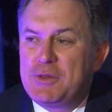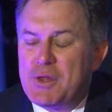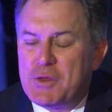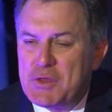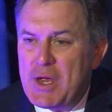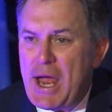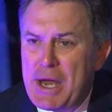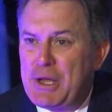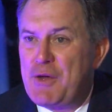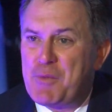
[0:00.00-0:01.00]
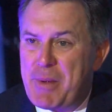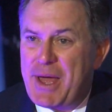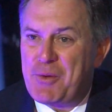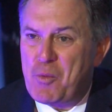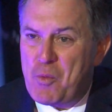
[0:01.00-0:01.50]
the thing I love
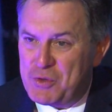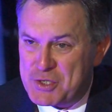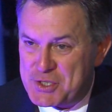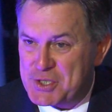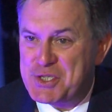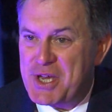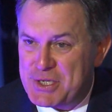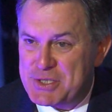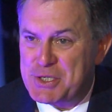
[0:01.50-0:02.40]
about the success